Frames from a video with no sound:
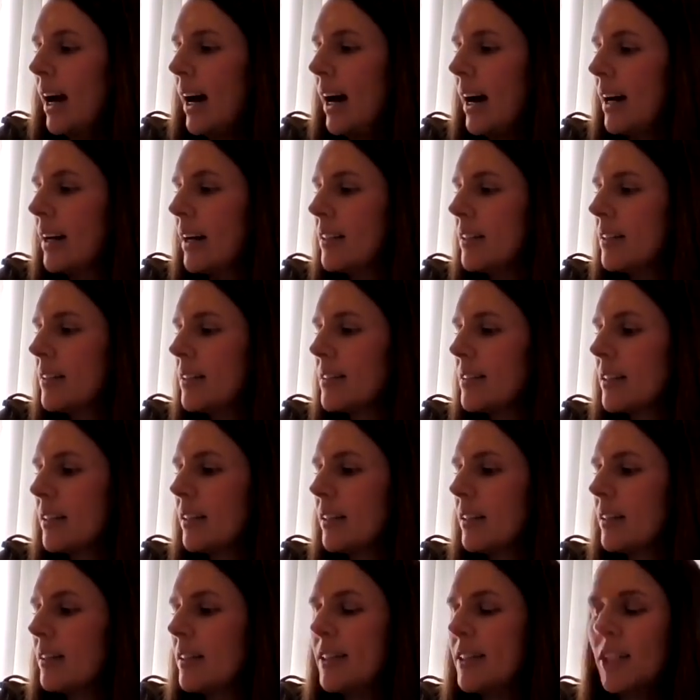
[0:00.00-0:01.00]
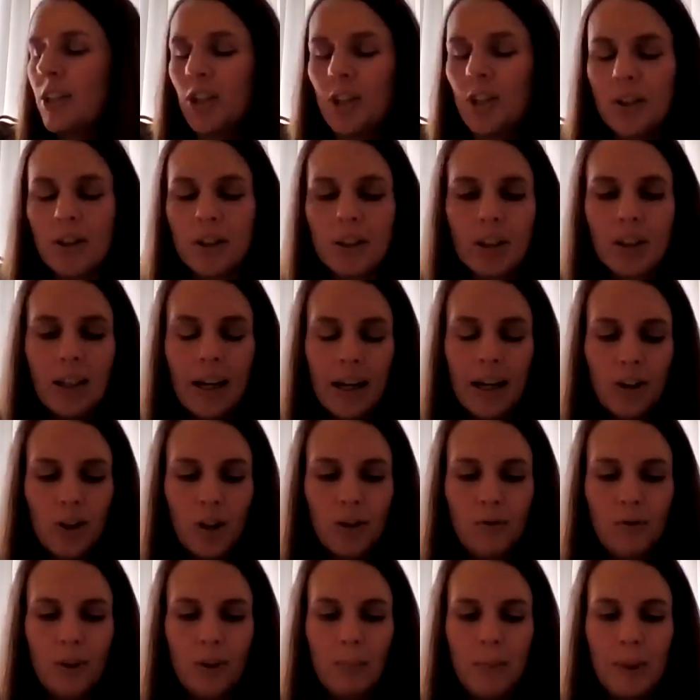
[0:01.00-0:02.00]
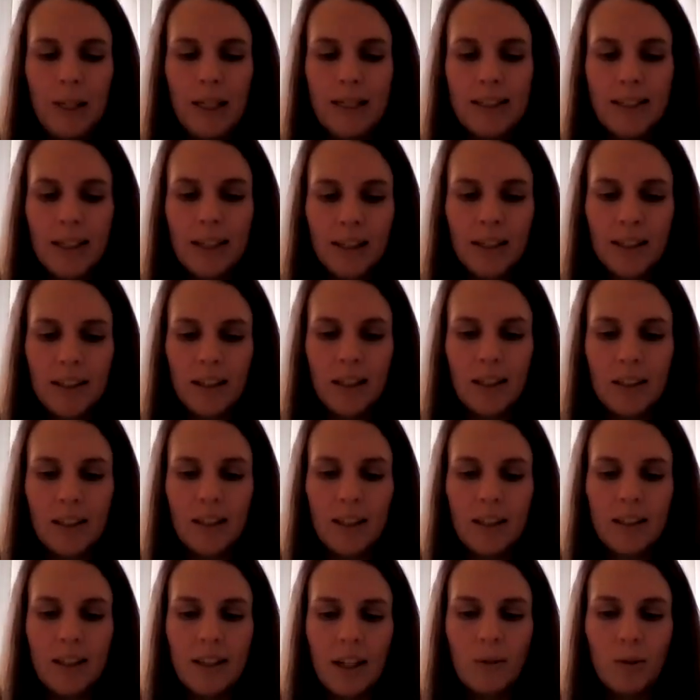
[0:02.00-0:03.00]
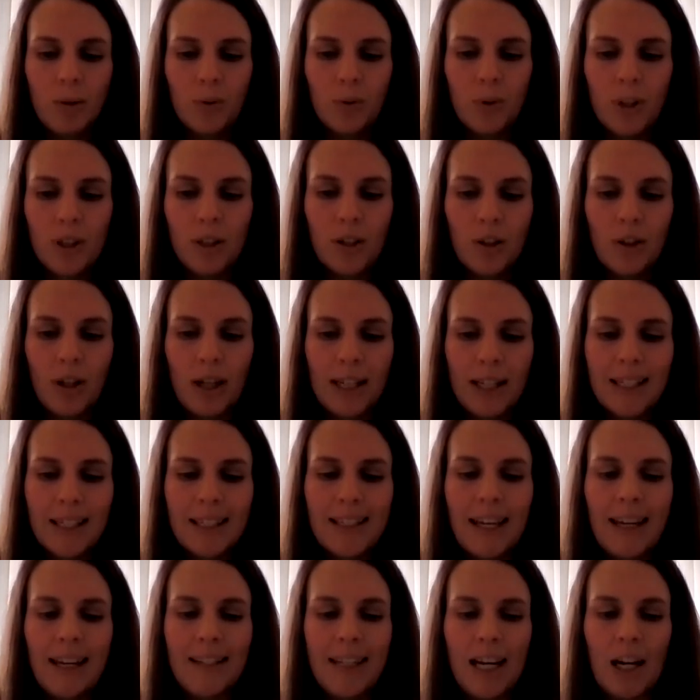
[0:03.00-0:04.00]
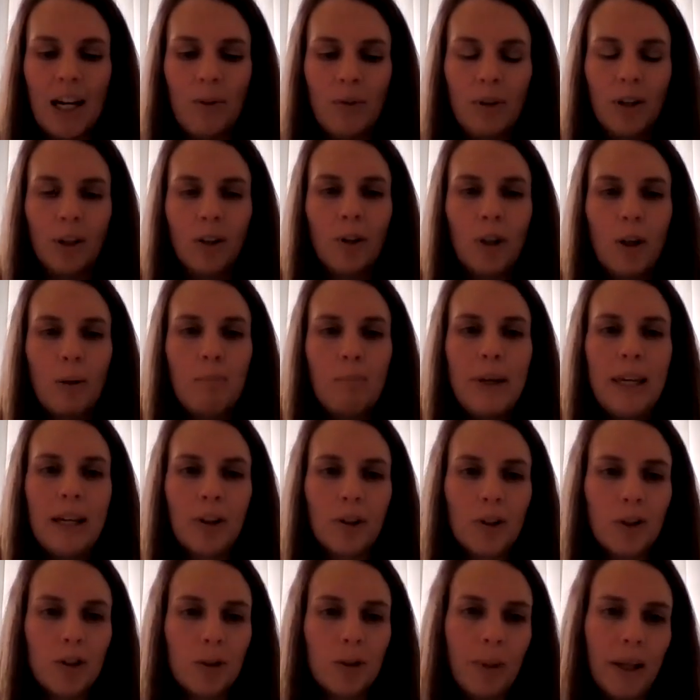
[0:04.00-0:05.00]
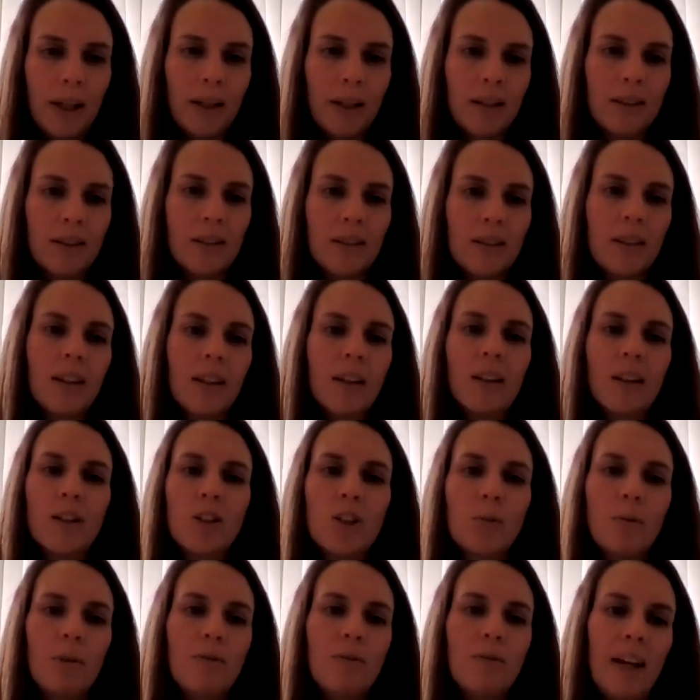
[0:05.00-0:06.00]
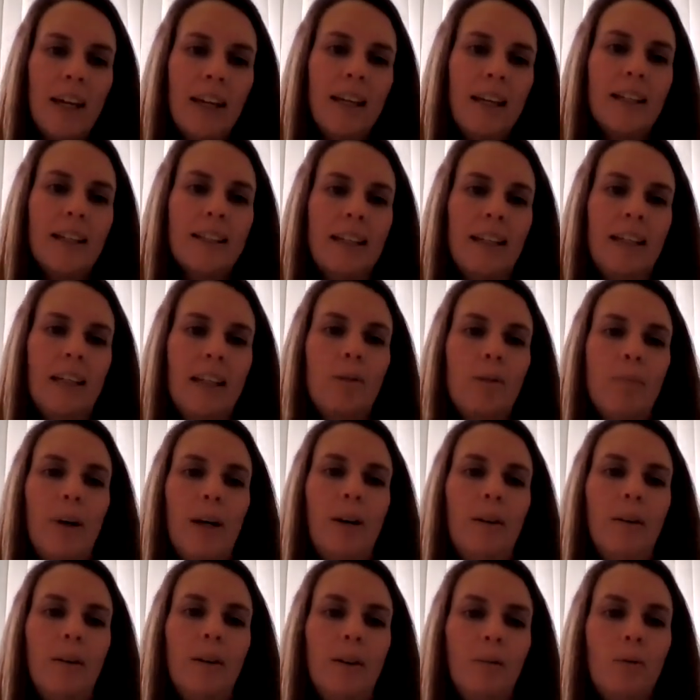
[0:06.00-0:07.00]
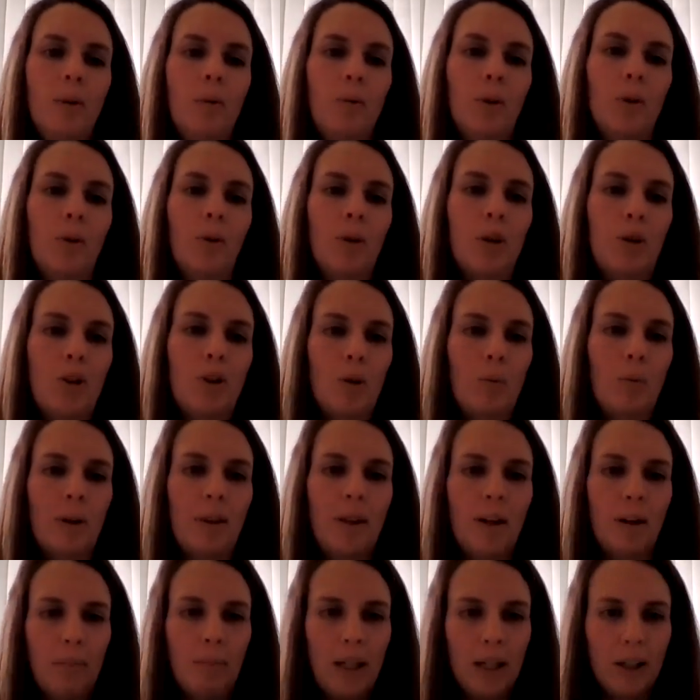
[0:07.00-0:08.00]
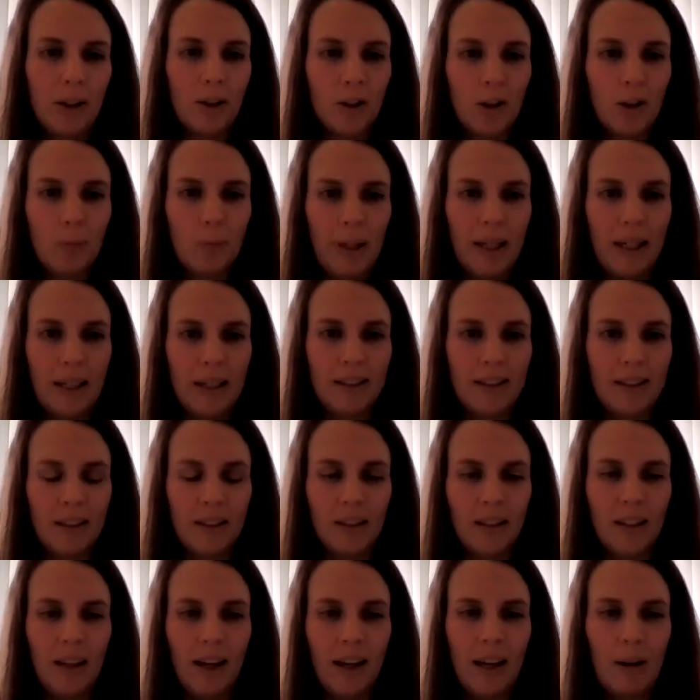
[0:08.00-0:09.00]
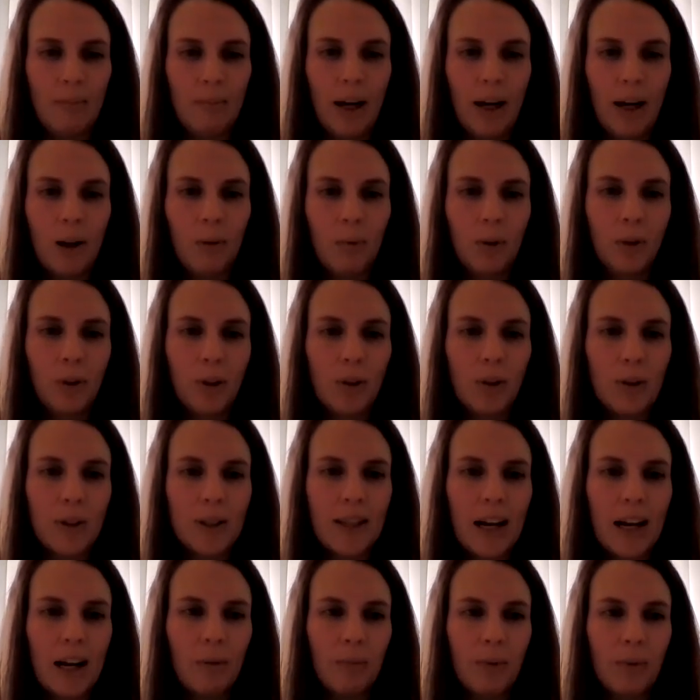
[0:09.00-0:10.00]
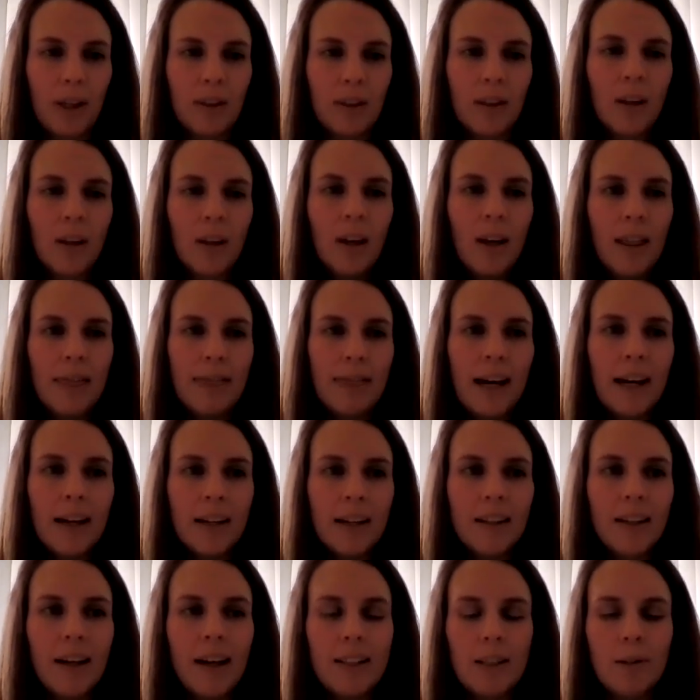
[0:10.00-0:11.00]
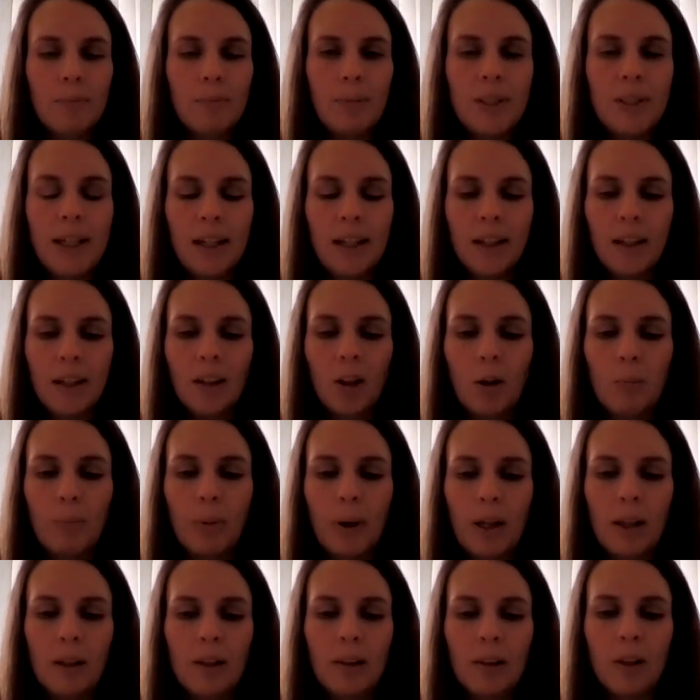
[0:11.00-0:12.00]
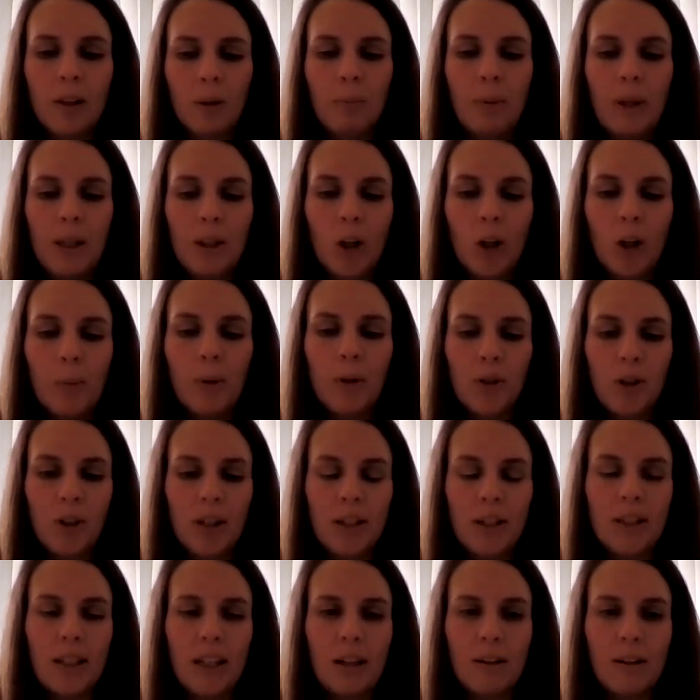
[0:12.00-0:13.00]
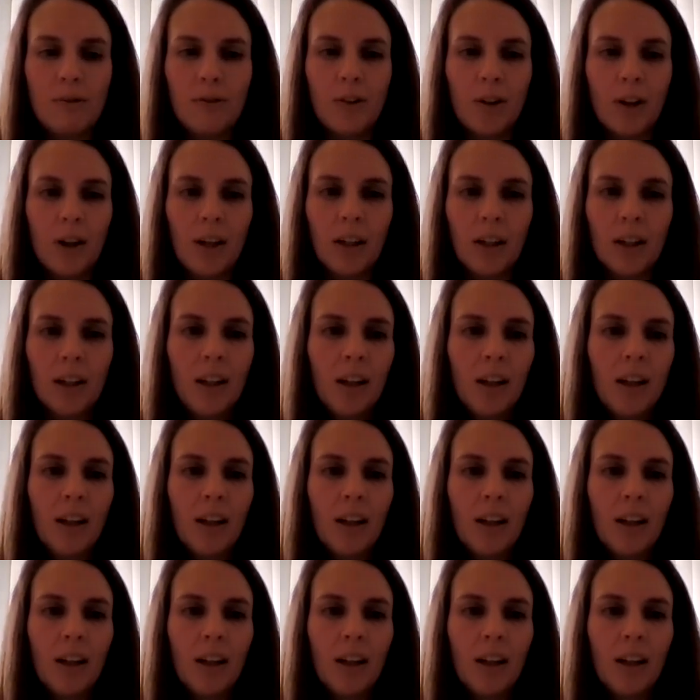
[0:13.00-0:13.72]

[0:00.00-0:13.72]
And the digital classroom for the P6s is now going to extend out and include a makerspace. So we're very excited about what we're going to do with our makerspace and how we'll use that with that class in particular, but there'll be the opportunity for